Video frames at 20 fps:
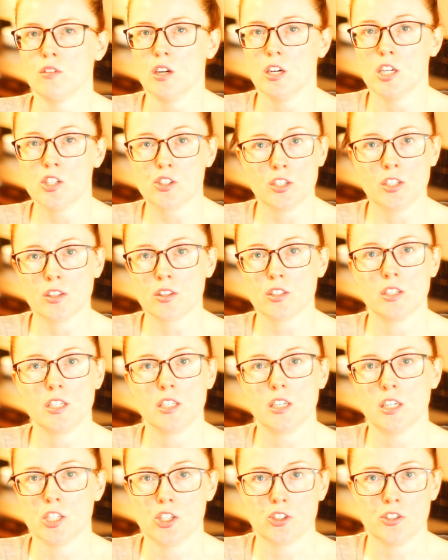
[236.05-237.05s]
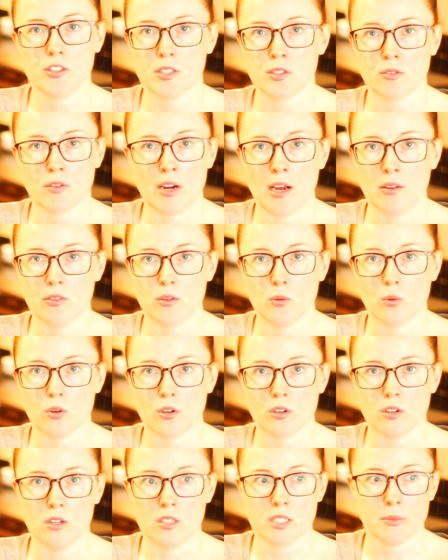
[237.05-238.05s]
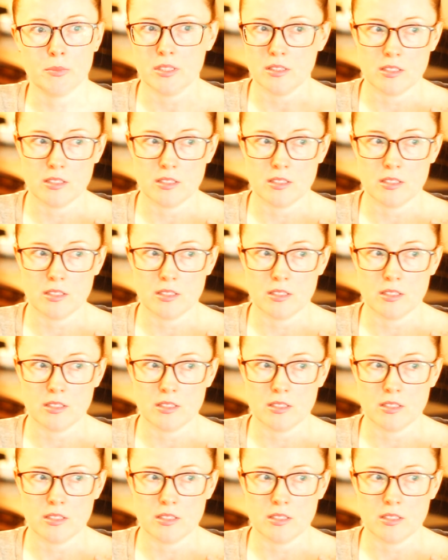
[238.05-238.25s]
130 countries around the world.